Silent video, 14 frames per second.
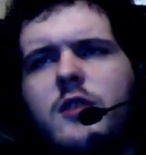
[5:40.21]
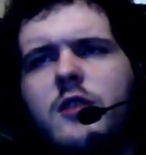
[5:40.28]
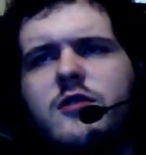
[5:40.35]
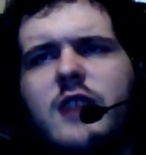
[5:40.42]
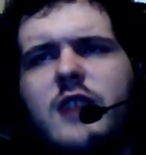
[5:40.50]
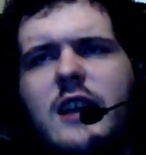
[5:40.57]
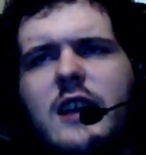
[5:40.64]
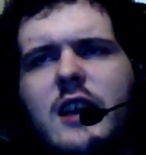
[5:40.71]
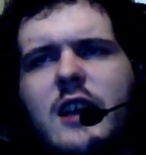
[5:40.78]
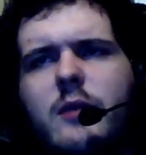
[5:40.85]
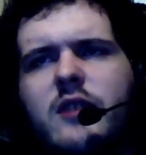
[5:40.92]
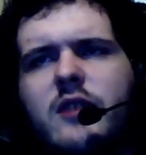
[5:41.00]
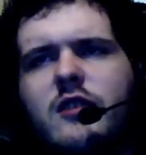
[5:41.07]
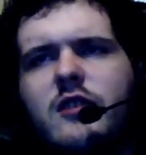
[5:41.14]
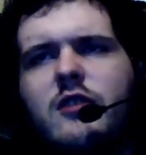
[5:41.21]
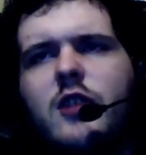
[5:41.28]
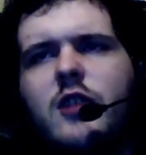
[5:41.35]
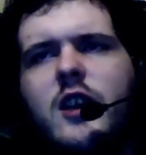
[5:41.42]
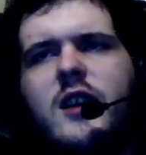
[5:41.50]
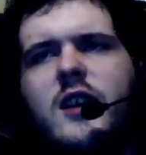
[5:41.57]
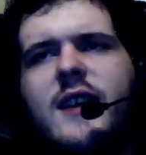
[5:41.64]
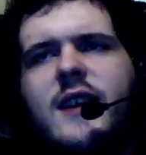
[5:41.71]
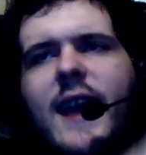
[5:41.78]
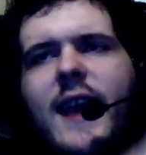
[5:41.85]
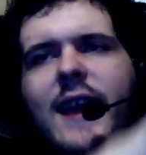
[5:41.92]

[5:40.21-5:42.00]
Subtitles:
Instead, we see Sonic get